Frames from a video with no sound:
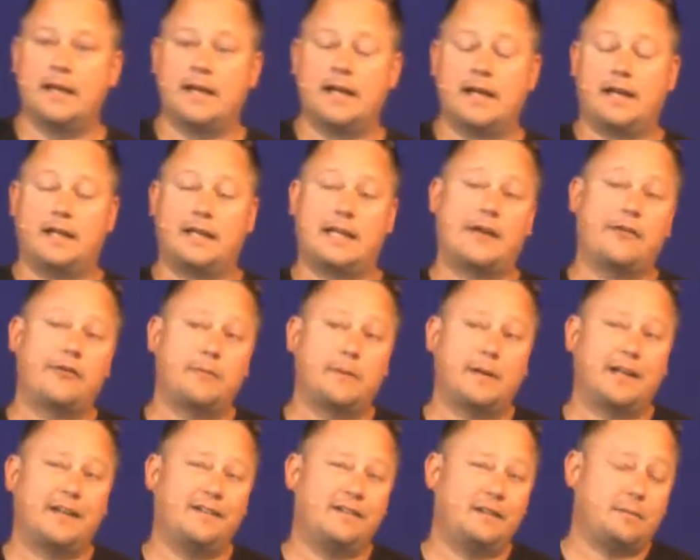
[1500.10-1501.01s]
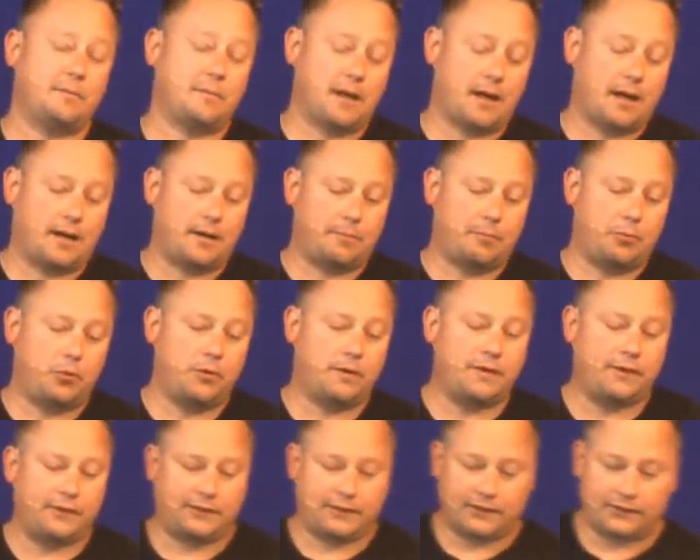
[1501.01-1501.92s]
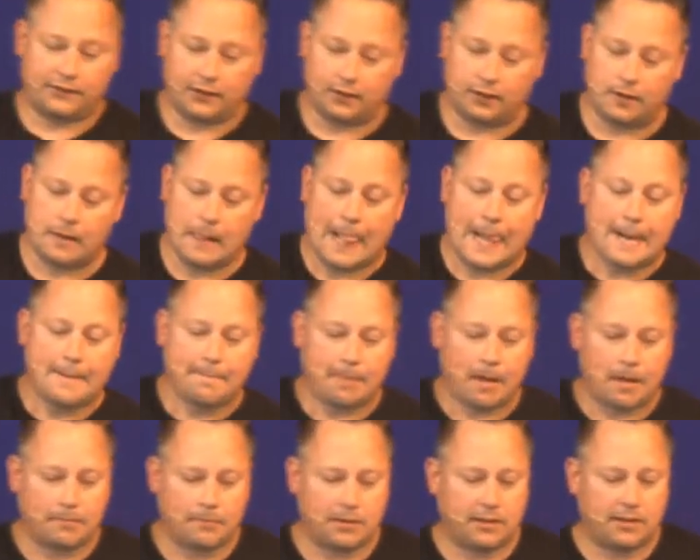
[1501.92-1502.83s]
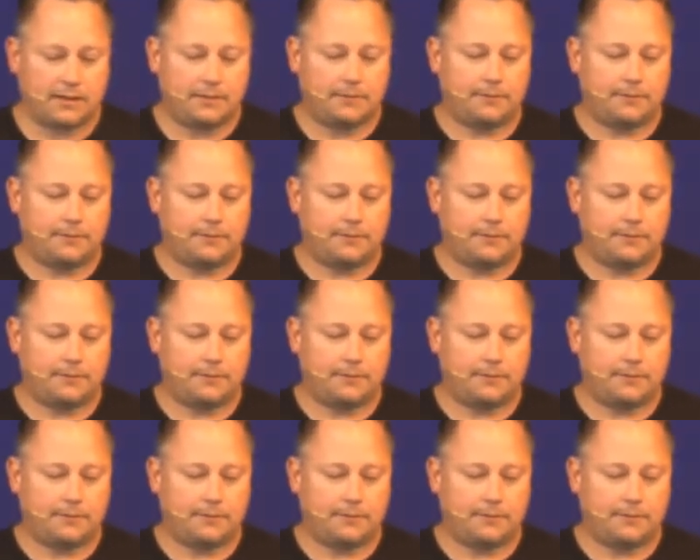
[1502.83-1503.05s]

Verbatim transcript: now he begins a, a parenthesis here, by me,